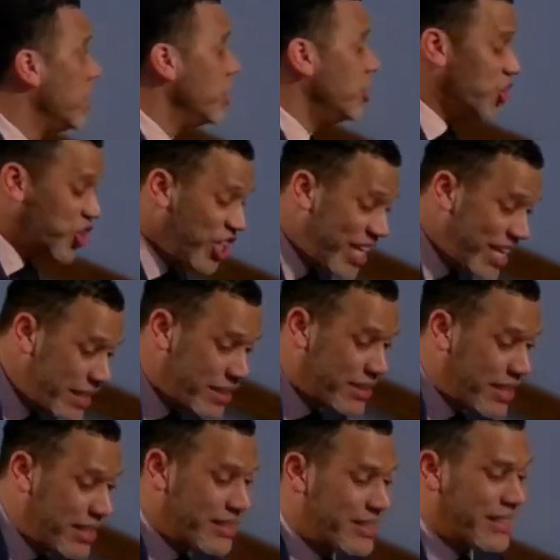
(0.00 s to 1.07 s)

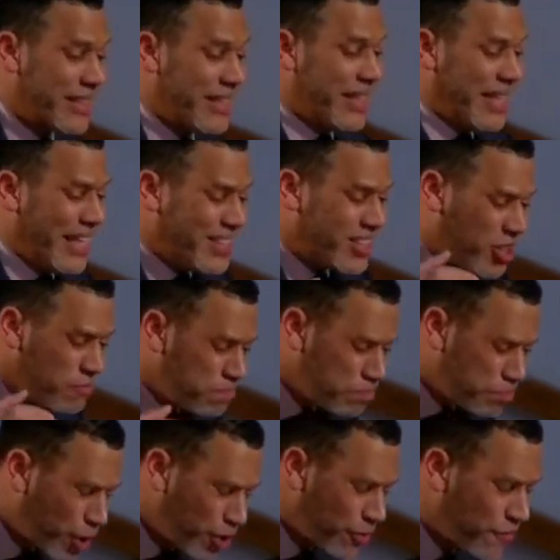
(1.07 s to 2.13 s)
Jesus is the
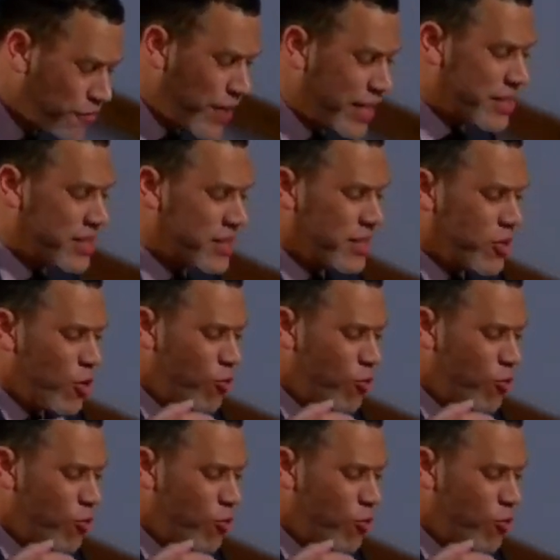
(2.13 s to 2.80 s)
perfect